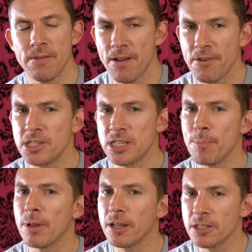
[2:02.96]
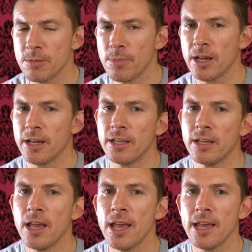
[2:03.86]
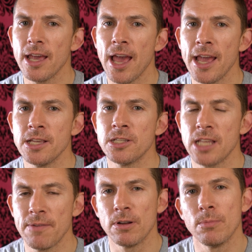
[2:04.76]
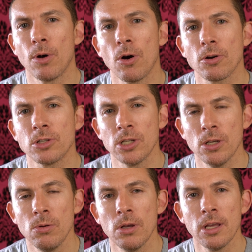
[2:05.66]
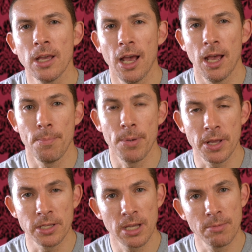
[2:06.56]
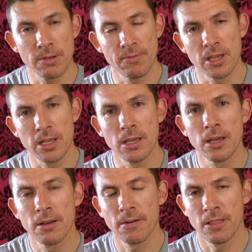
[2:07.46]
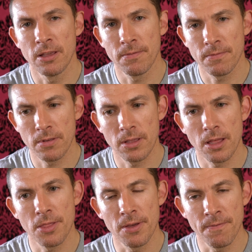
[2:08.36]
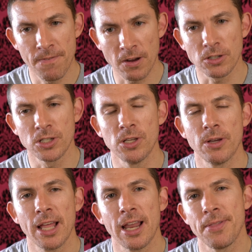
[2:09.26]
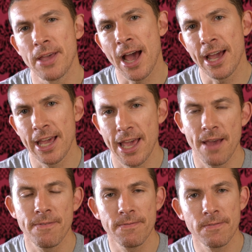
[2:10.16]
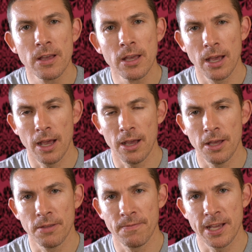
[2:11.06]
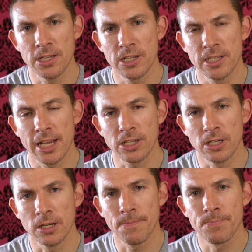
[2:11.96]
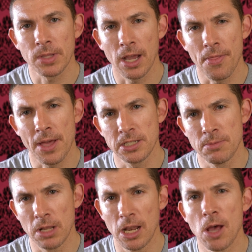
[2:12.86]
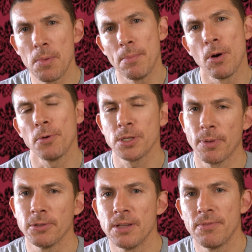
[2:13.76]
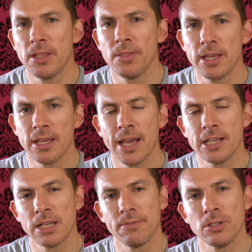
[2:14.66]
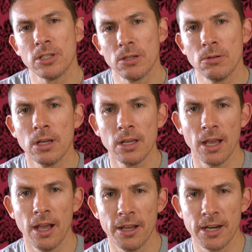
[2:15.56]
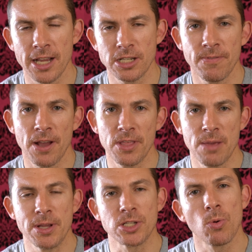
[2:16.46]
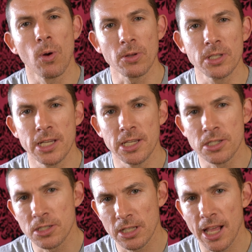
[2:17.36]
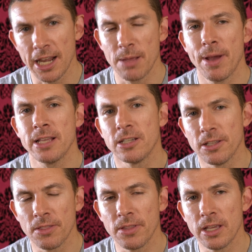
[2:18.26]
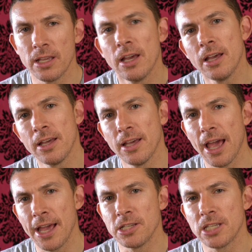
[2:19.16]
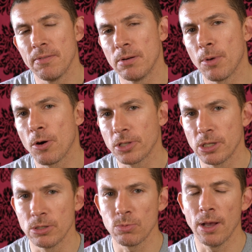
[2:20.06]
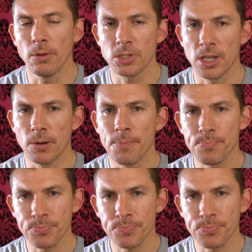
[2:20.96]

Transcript: it very similar to my A7 Mark II, but in terms of the function you get, like the IAF and the face detection, that seems a little bit more responsive than the A7 II, and I actually find the image quality is slightly better than the A7 Mark II as well. So